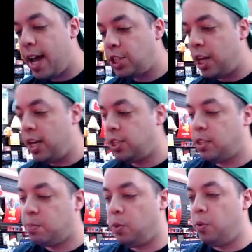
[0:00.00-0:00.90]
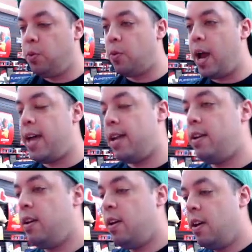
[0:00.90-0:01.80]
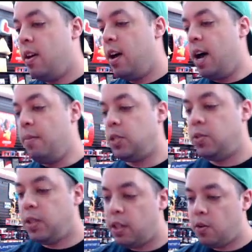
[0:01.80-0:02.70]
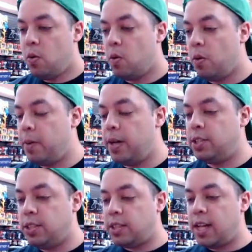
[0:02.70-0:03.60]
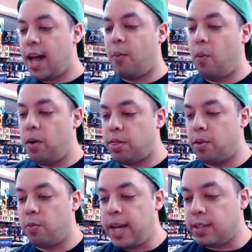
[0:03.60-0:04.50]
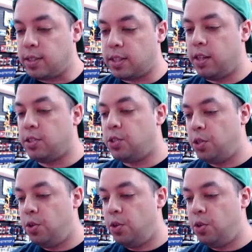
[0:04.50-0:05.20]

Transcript: changes, blue, red. It's really cool, but it's just not worth the risk. There's too